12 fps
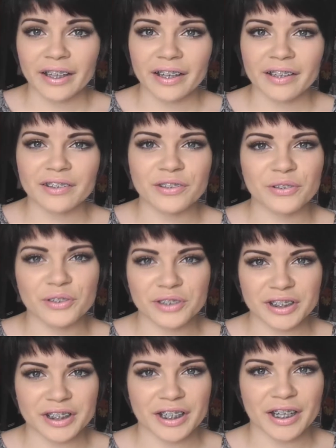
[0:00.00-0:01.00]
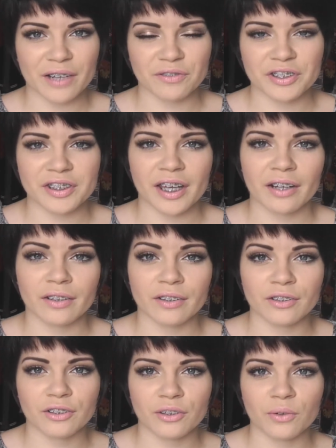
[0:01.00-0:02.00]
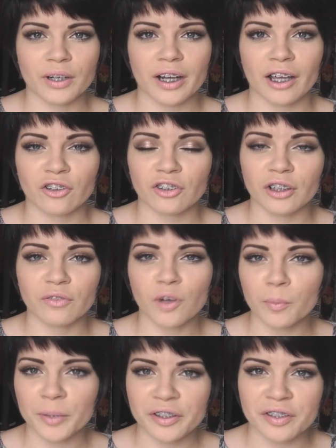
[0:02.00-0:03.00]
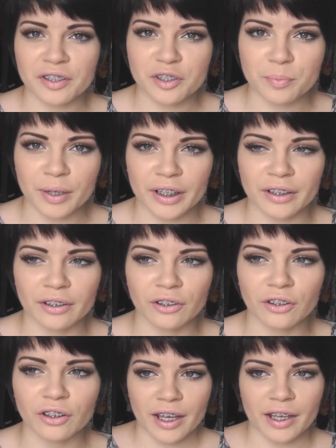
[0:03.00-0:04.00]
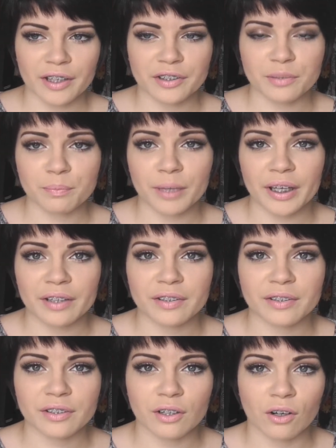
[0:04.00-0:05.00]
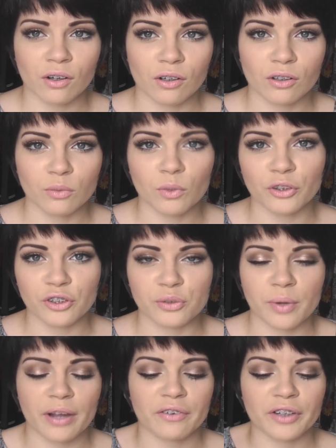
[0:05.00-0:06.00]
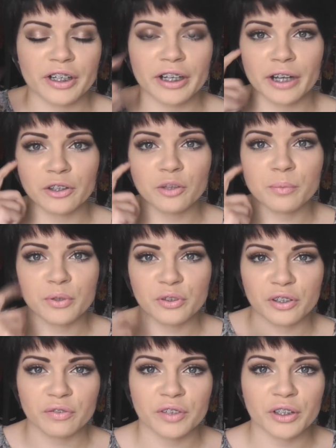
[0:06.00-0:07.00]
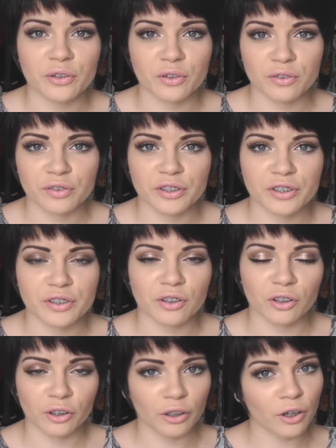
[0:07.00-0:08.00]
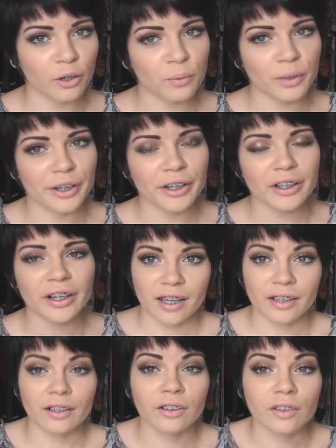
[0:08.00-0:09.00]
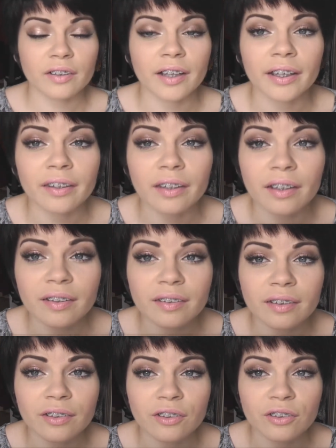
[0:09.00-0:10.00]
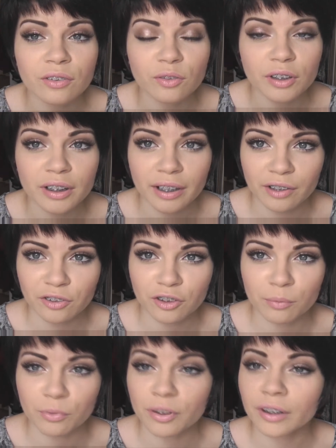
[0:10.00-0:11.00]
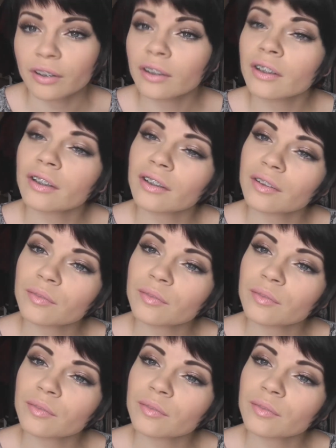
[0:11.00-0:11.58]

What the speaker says: Hey guys, so today I've decided to do an Ashley Roberts inspired look. It's based on what she's wearing in a new music video for the song Clockwork. It looks like this. It's just a really nice shimmery look.